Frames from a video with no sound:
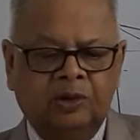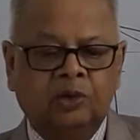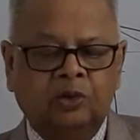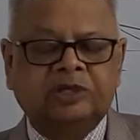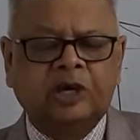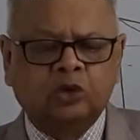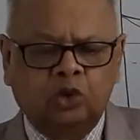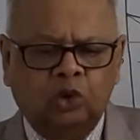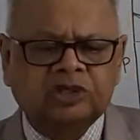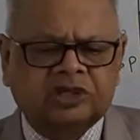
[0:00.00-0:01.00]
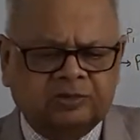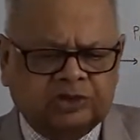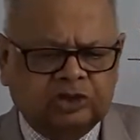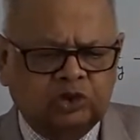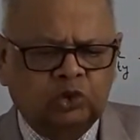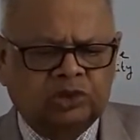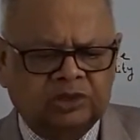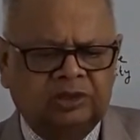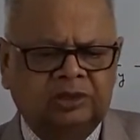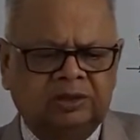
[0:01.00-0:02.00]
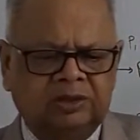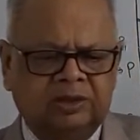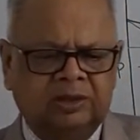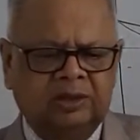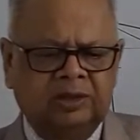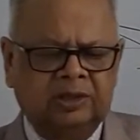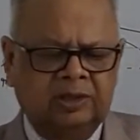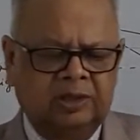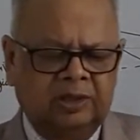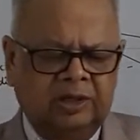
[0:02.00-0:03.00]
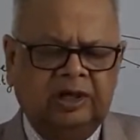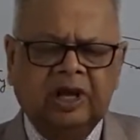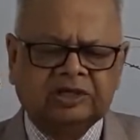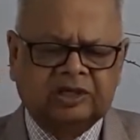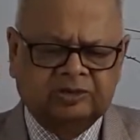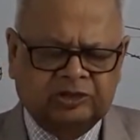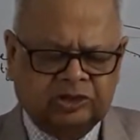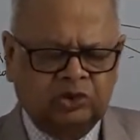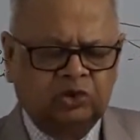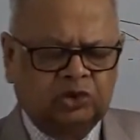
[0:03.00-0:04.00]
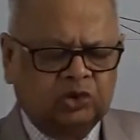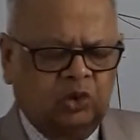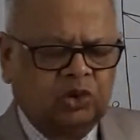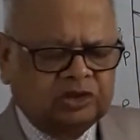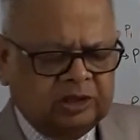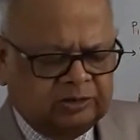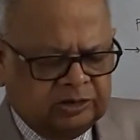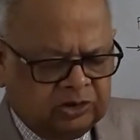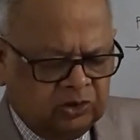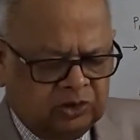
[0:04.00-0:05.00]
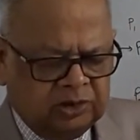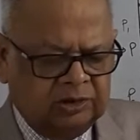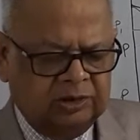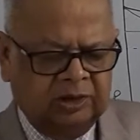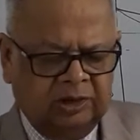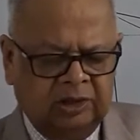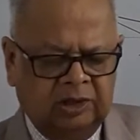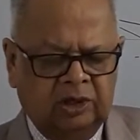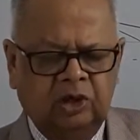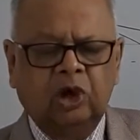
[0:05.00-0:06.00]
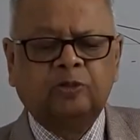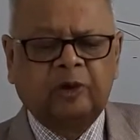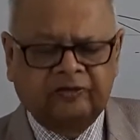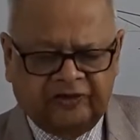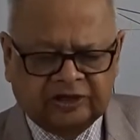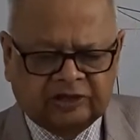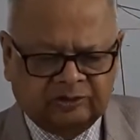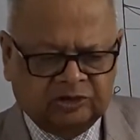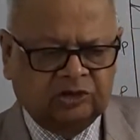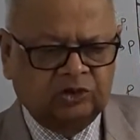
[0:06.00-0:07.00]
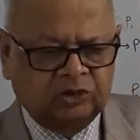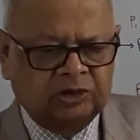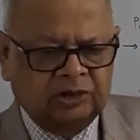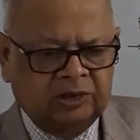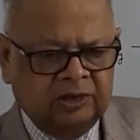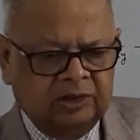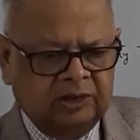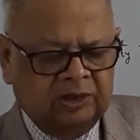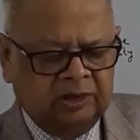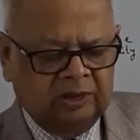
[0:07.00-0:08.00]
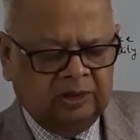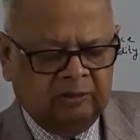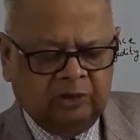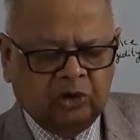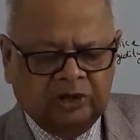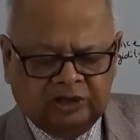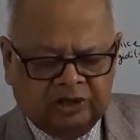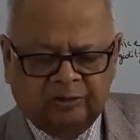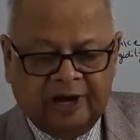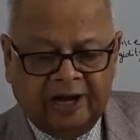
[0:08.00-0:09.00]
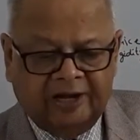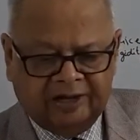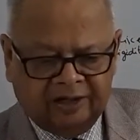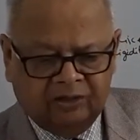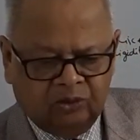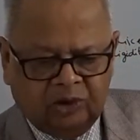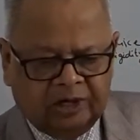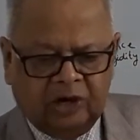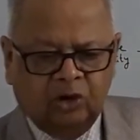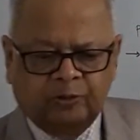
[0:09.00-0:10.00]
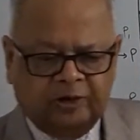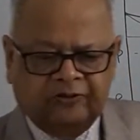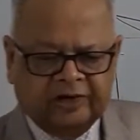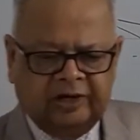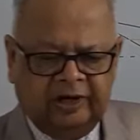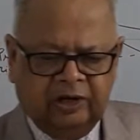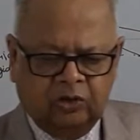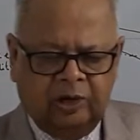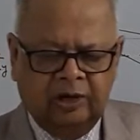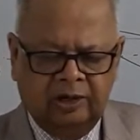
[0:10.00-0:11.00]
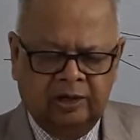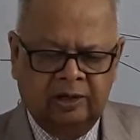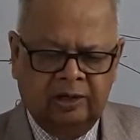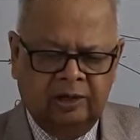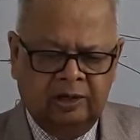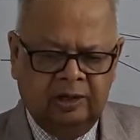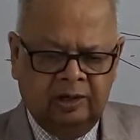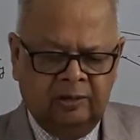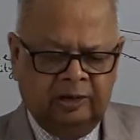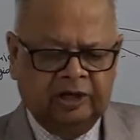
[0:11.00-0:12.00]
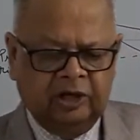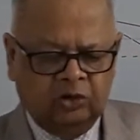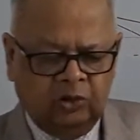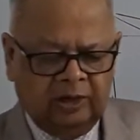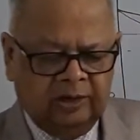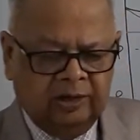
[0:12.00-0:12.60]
Which are close substitute, near substitute, close substitute, not perfect substitute. Because it is branded, one cannot perfectly make equal.